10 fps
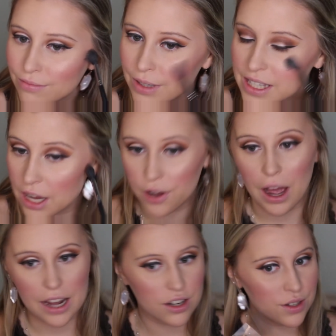But so
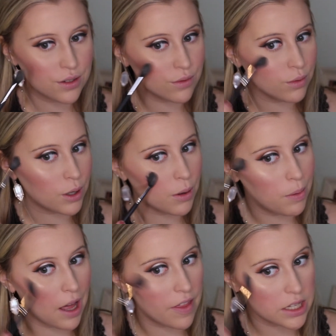I just would
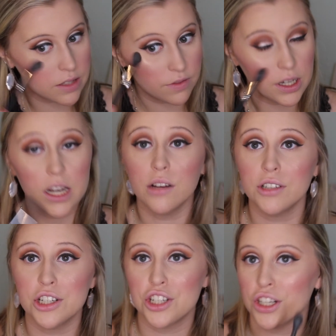apply this
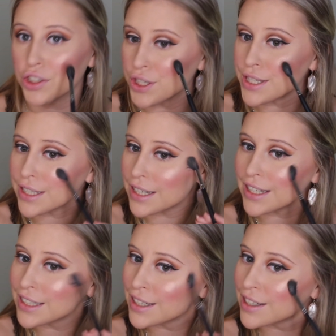very
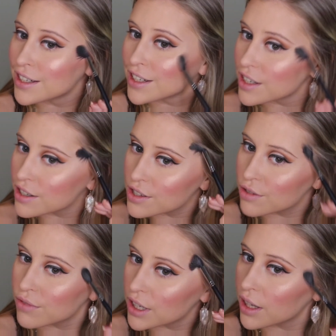generously because
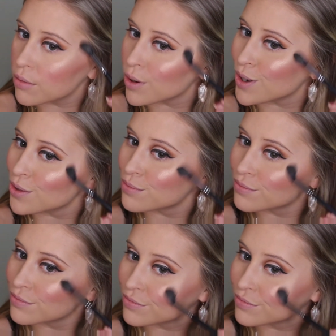you really want